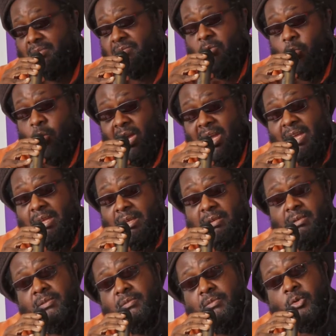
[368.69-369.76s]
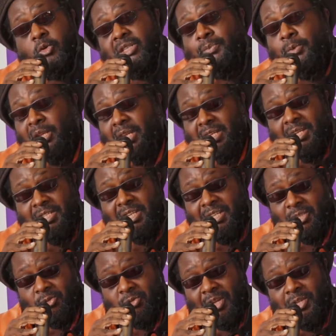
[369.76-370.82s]
Why? Because
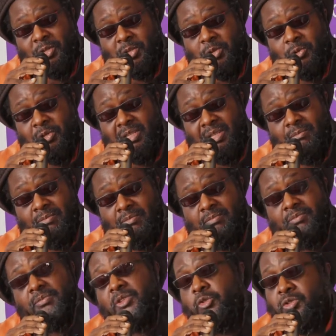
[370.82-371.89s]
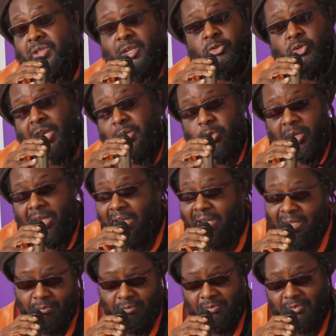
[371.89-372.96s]
politicians tried to use him, then tried to kill
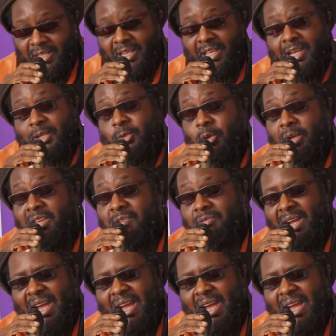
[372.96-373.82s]
him, then he had to leave.